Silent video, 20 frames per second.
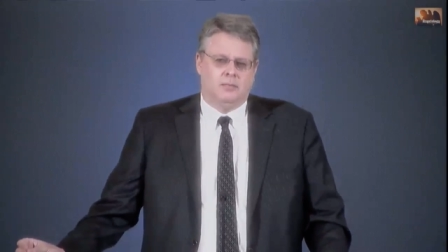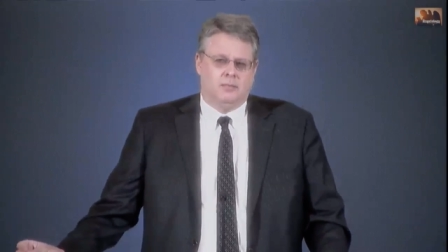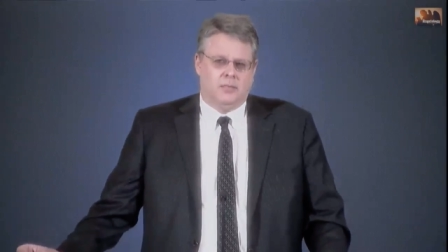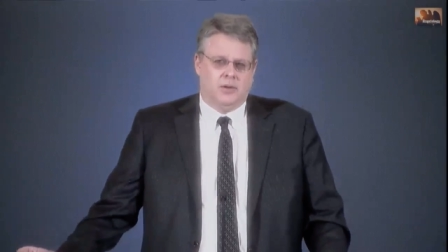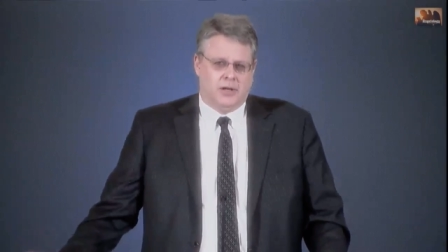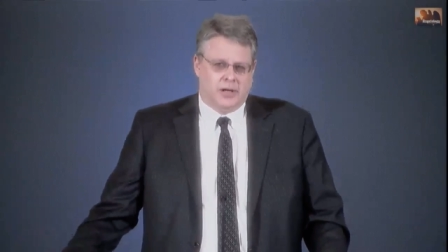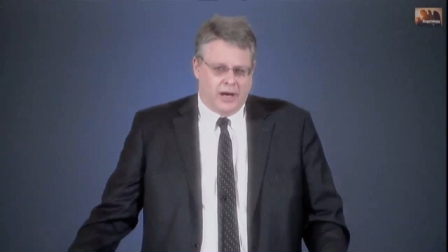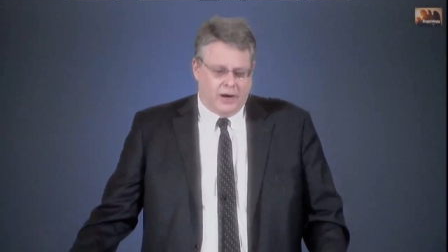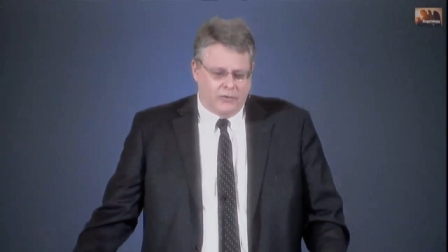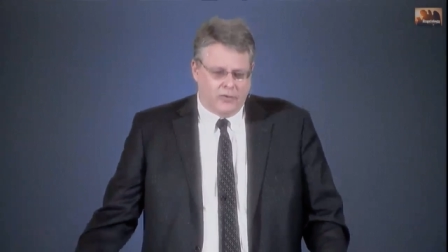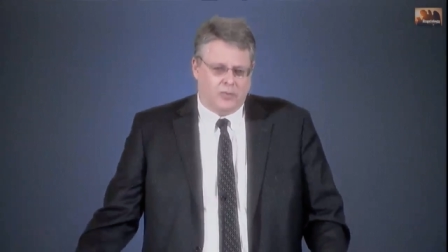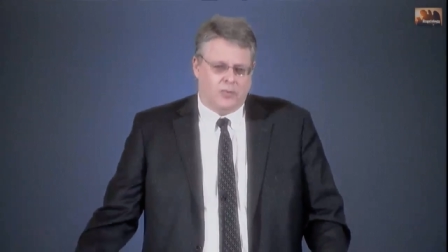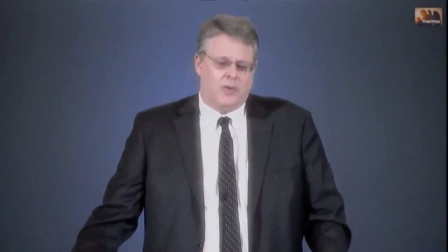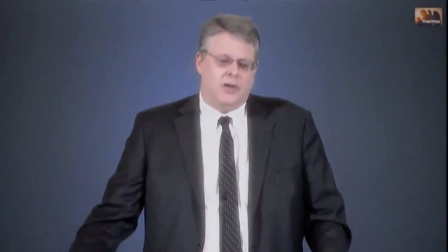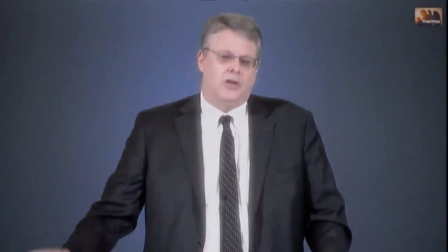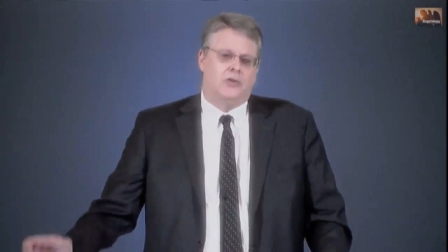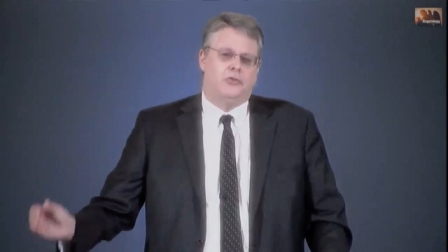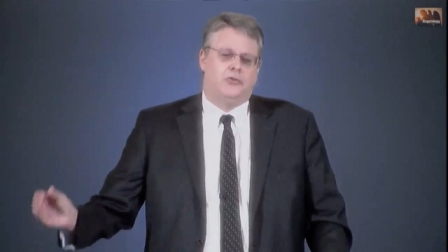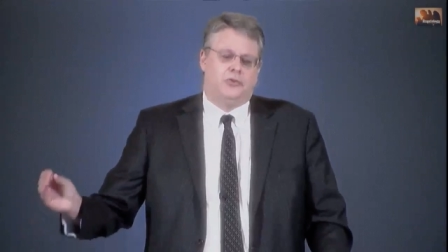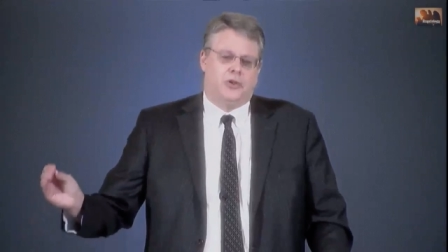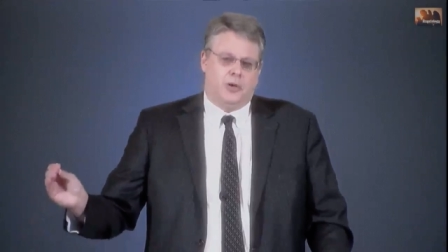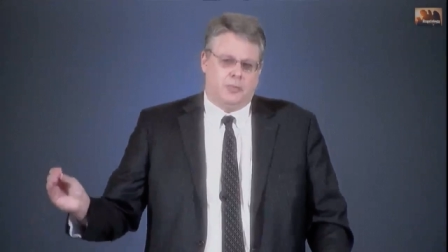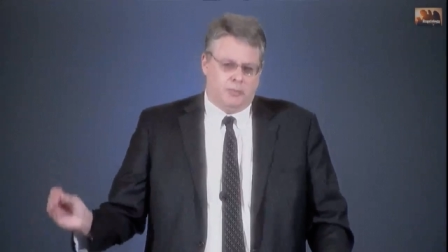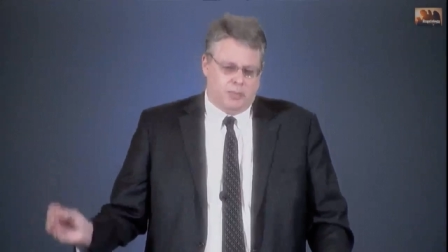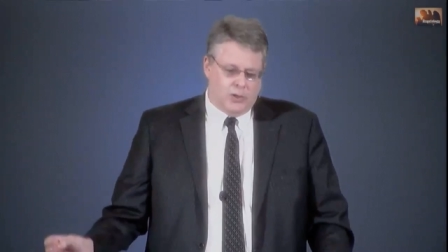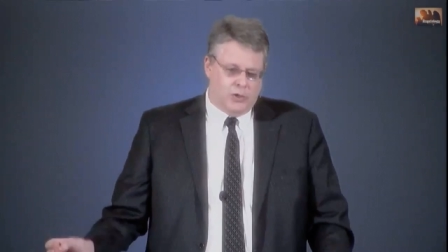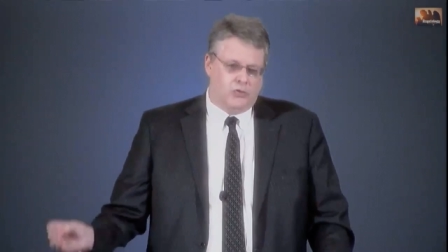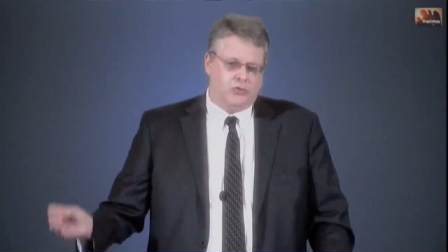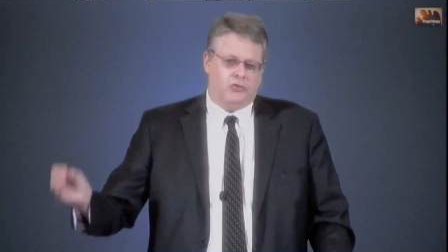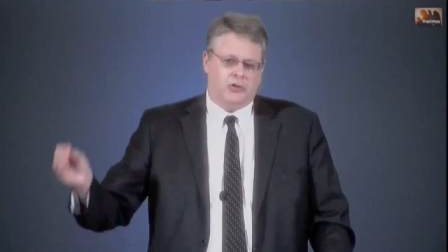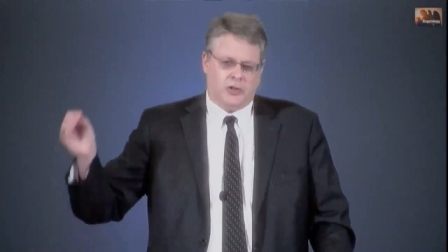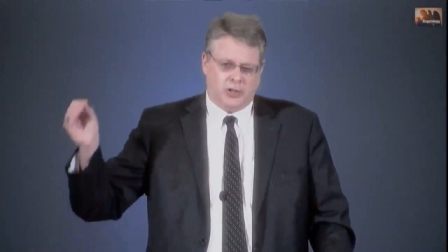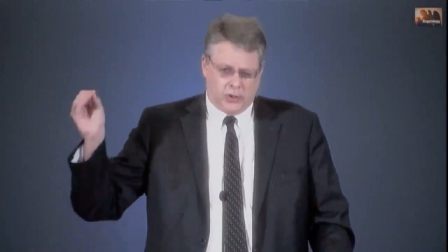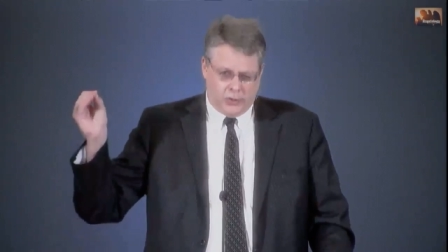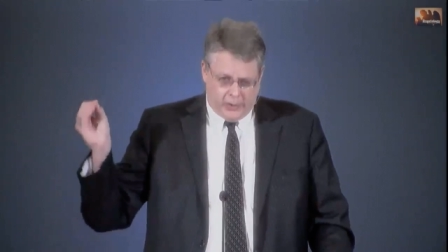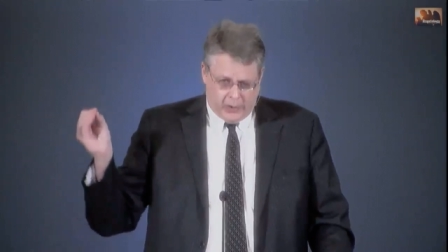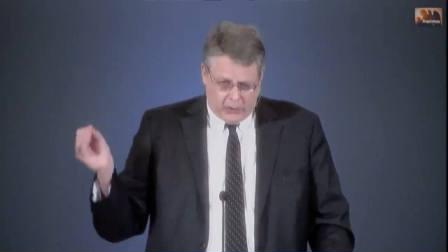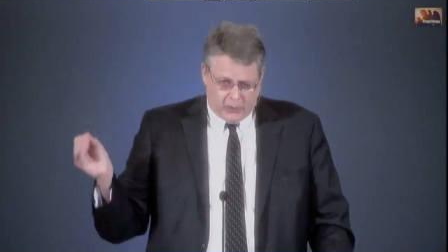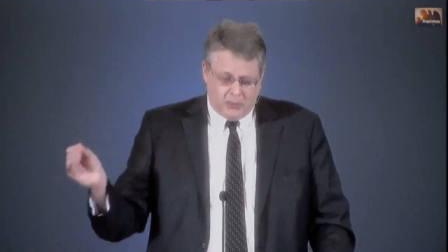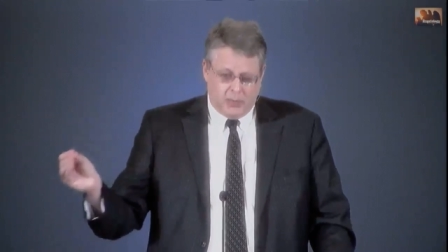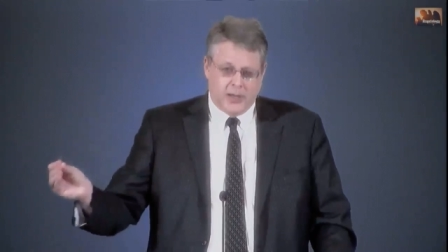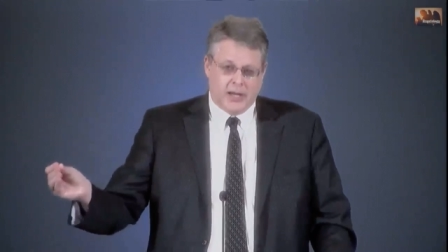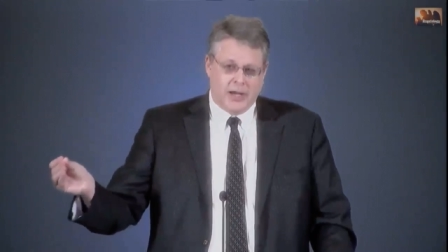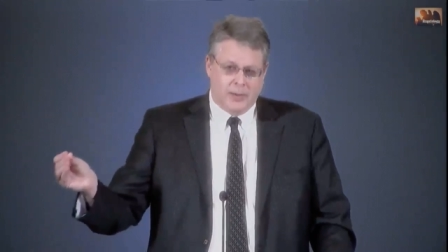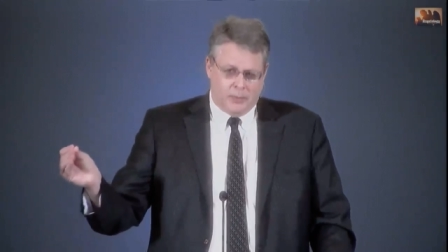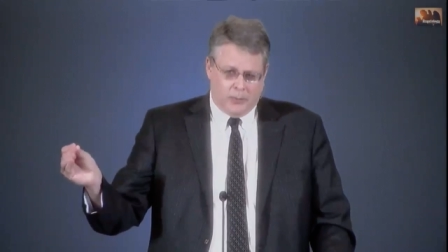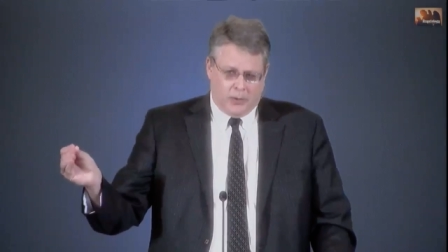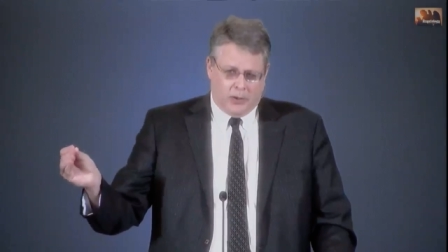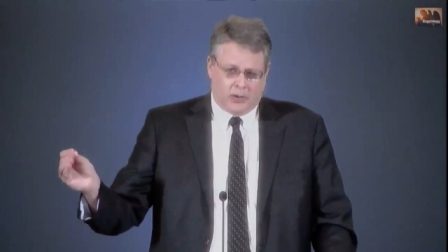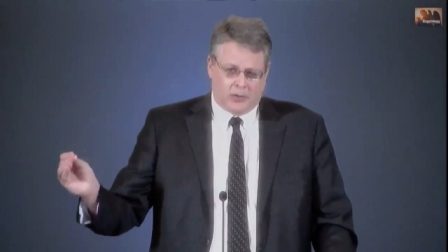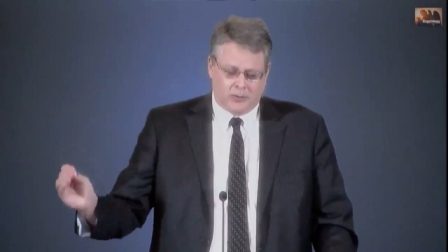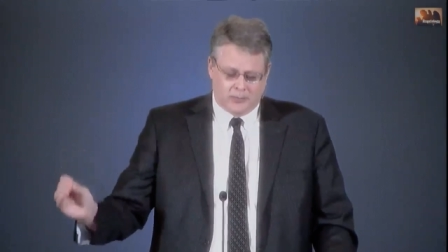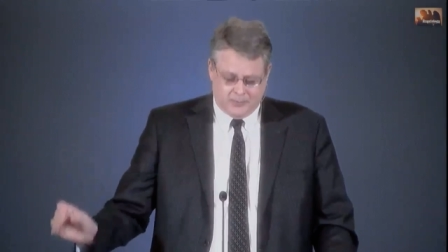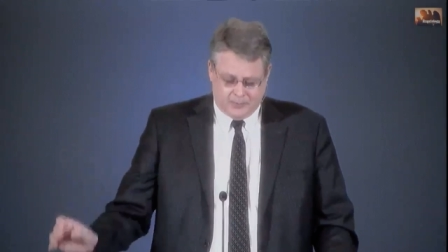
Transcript: governments abusing their own people.